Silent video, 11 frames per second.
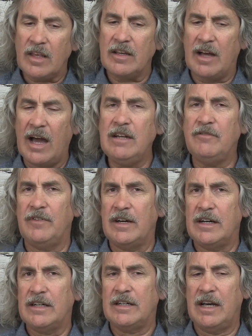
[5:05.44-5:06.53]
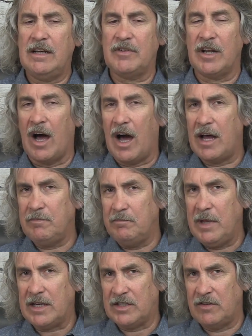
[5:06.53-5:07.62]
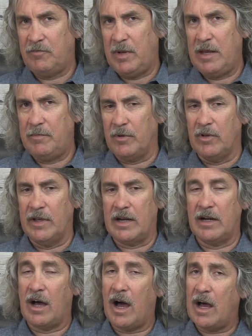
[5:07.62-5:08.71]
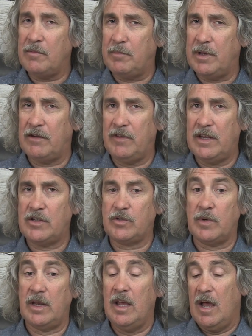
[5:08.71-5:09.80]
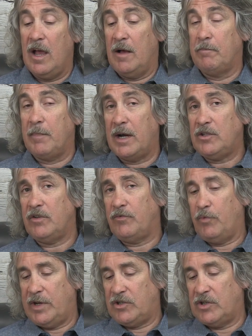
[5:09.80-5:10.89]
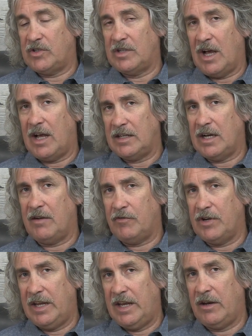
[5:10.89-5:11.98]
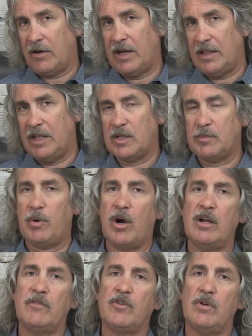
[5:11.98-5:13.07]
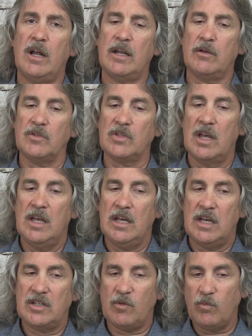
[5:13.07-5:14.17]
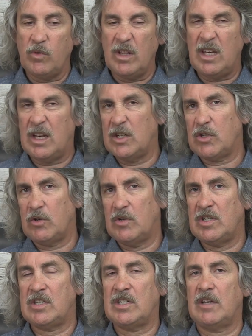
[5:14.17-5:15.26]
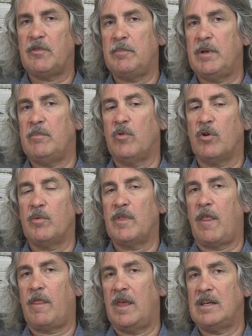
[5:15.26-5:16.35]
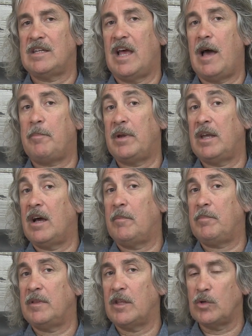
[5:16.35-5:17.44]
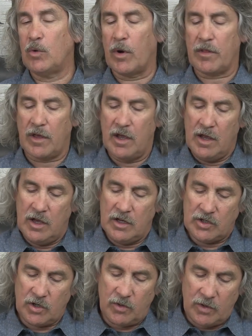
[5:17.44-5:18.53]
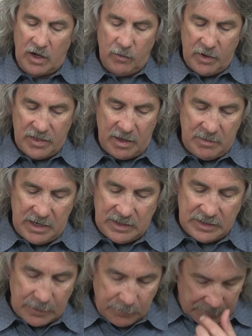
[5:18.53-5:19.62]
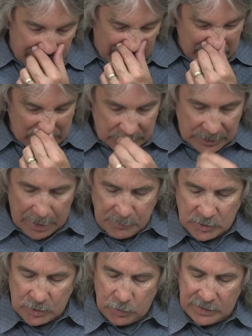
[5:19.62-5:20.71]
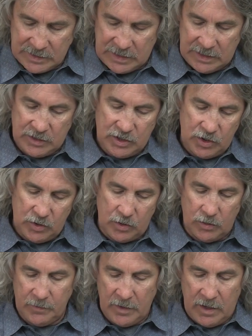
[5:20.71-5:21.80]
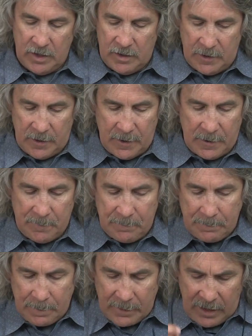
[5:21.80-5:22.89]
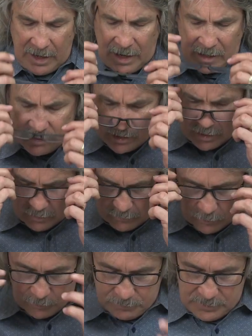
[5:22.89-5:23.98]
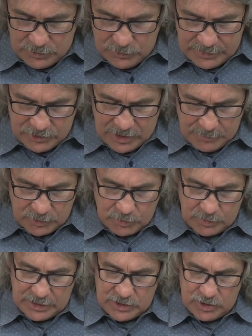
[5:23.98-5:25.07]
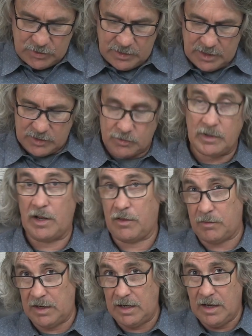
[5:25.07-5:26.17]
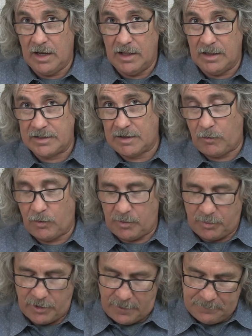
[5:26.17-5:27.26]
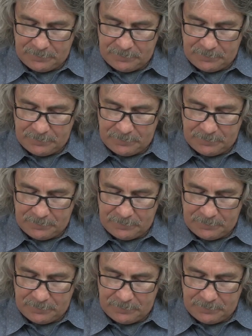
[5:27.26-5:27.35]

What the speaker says: kind of an odd mix of people and an odd bit of history, much of which is not covered here in this part of Chronicles because it really concerns itself a bit more with the things happening up in the north. So with that being said, we make it to chapter 22, and we'll be doing chapter 22 and 23. Let's have a word of prayer.